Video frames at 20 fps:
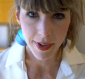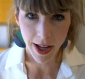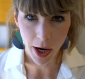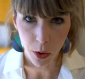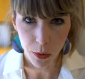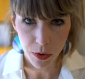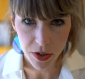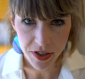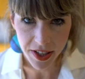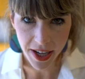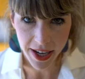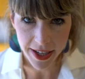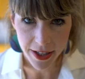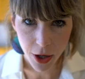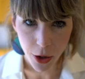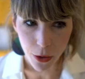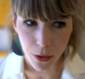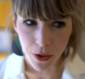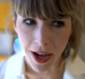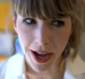Now, side
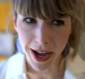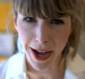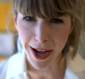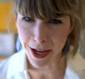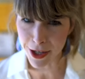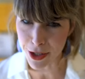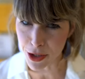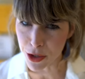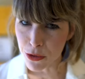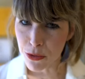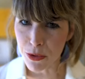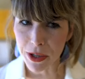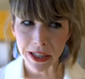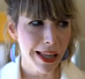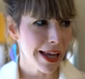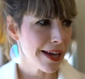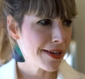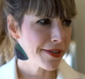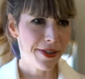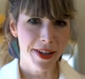note, I do
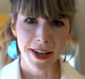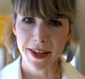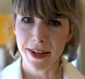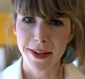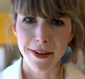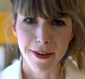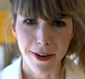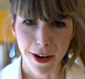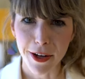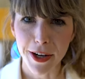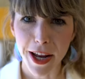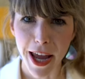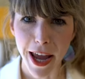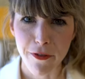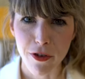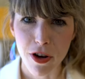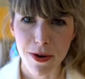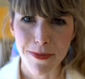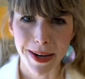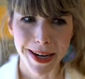realize that not
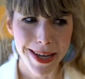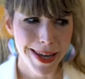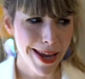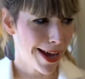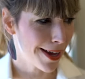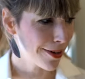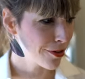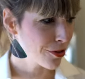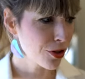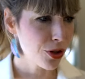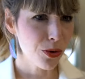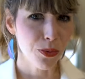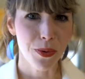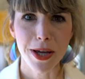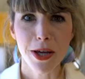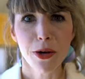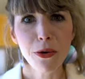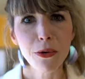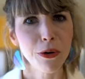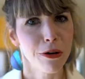everybody has
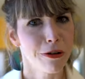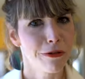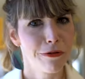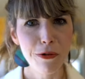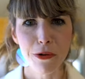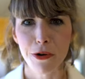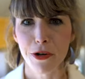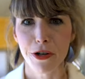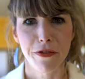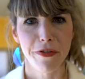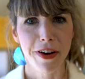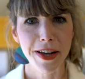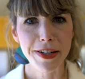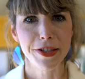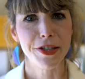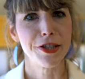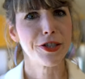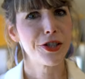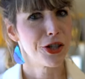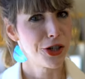3 or 4
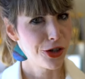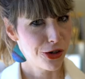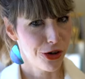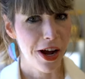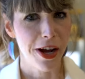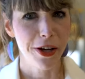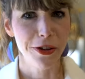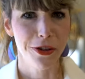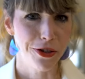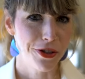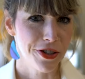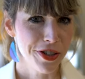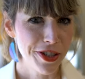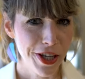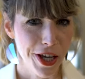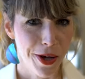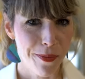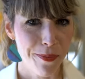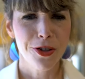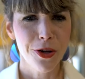devices to track their
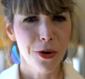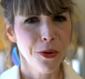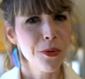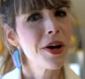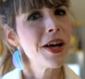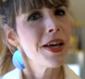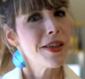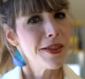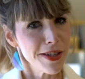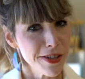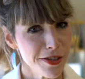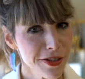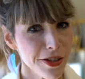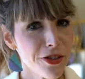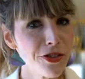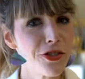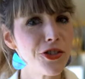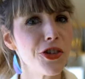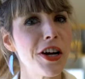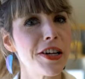sleep. So this
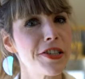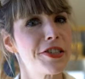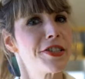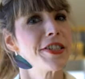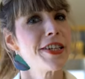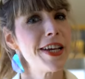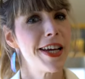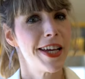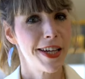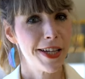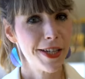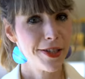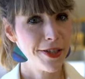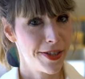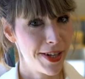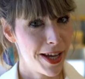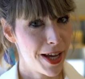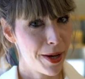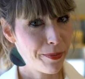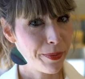is just an
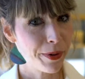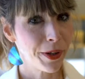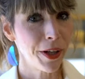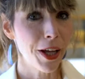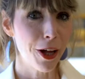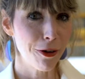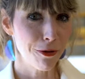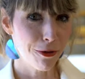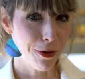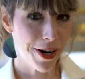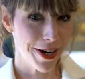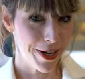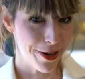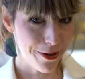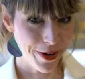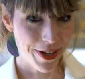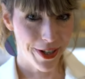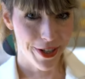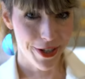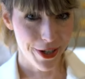example of what
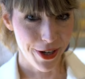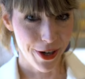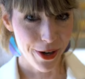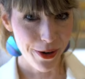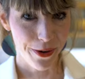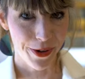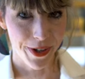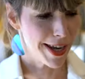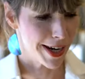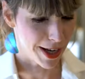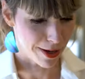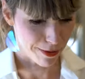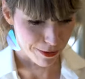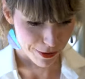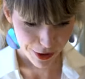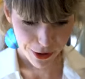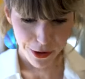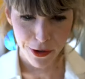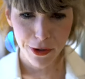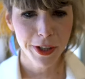you can do. And I am
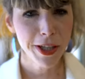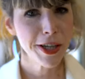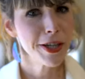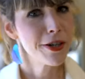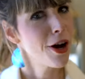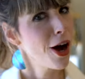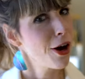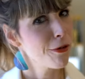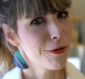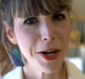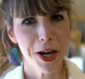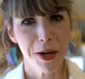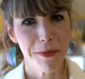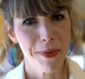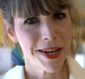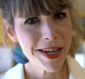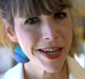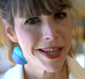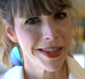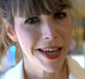certainly not
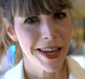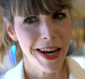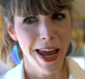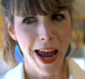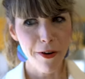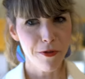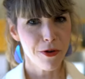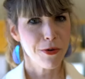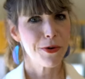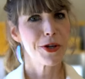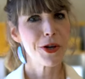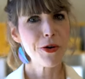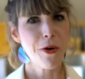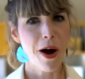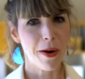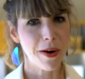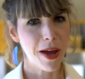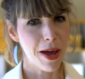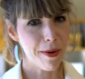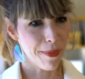recommending that everyone go
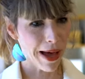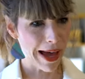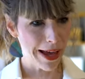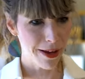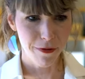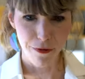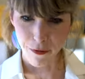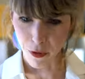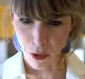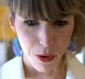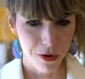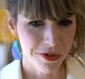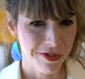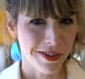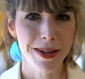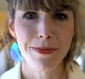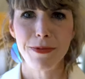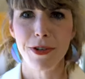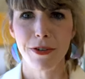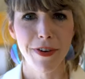out and buy 4
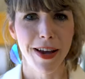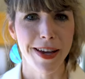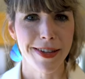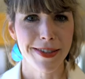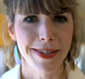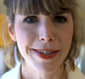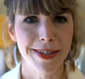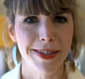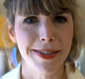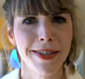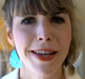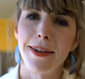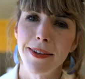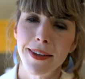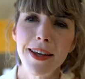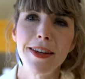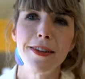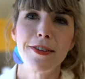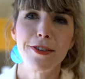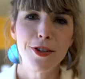sleep devices
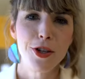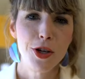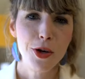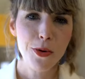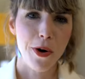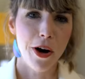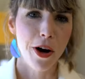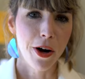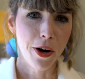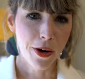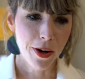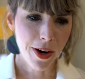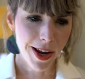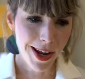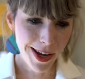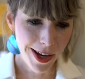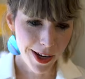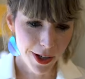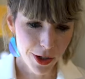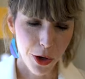unless you are
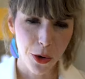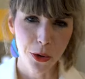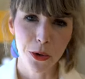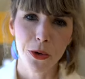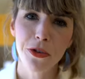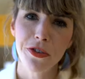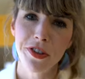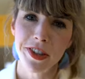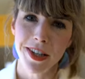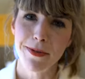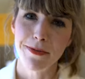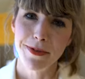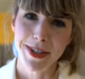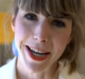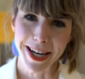a total sleep